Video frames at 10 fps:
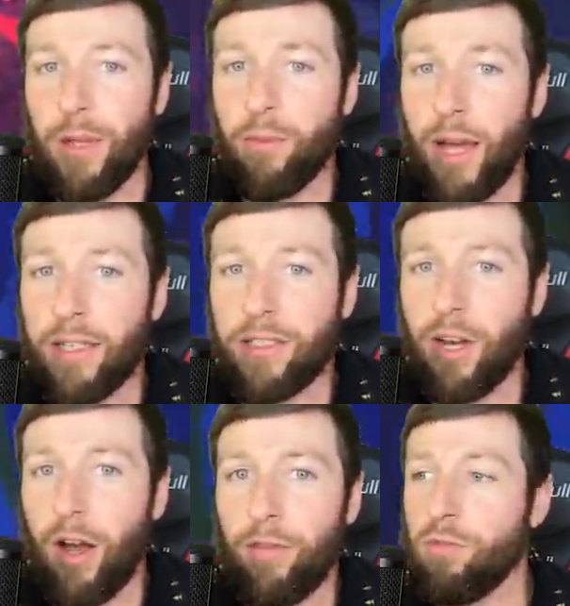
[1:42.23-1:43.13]
blasts
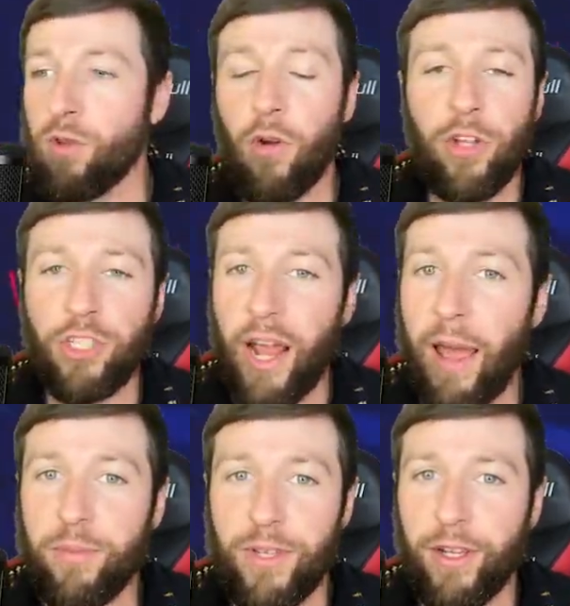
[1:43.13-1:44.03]
off, throw your
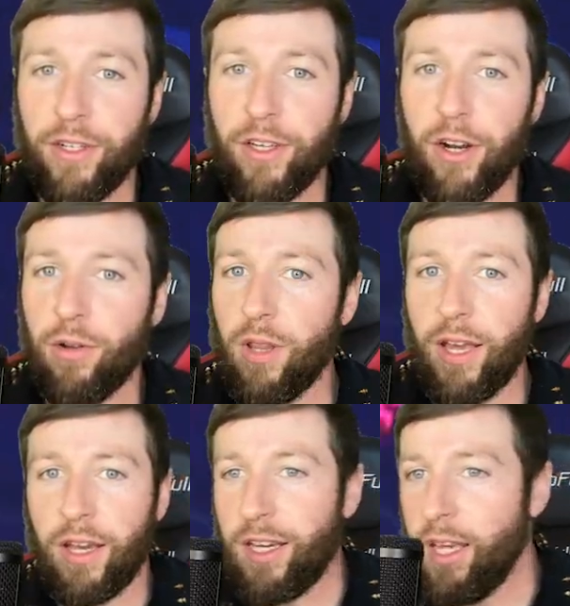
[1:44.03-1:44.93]
jabs in, you know,
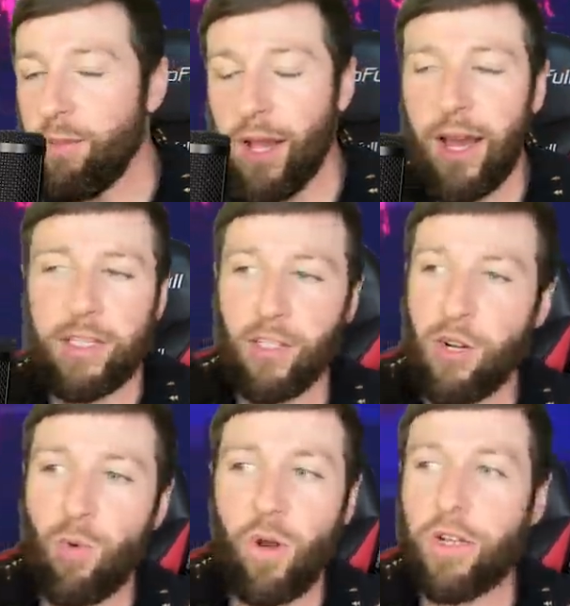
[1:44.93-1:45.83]
like a ki blast. You
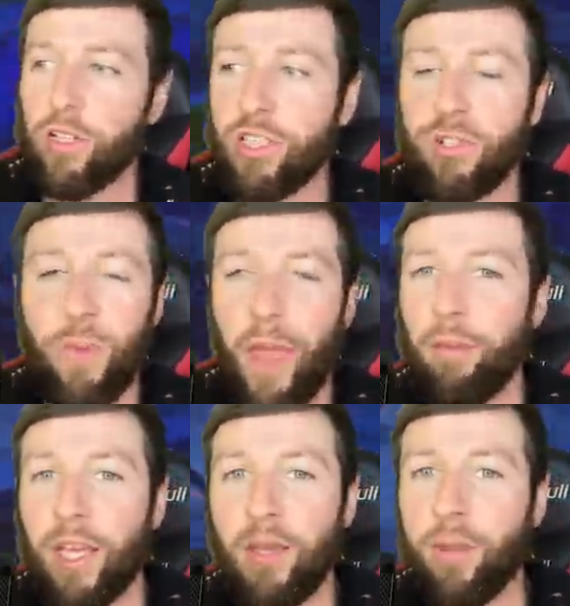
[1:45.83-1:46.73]
don't want to just
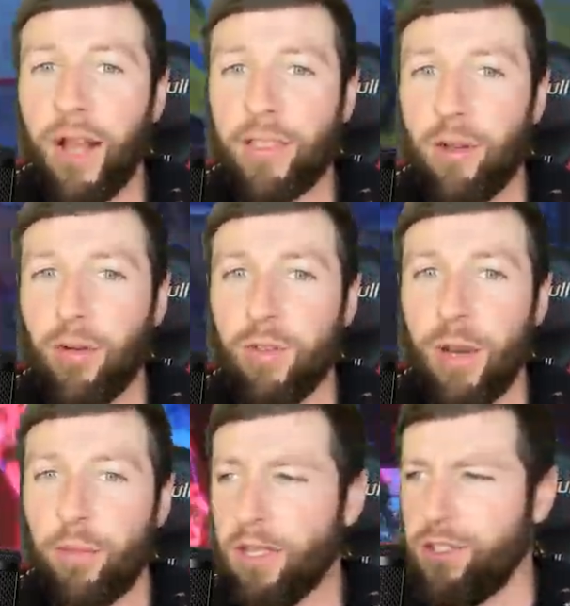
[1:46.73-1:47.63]
spam ki blast the whole
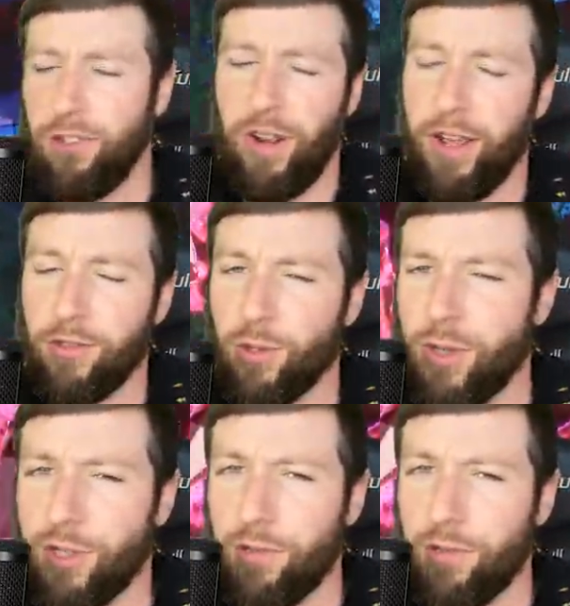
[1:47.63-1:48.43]
time, unless you're androids, of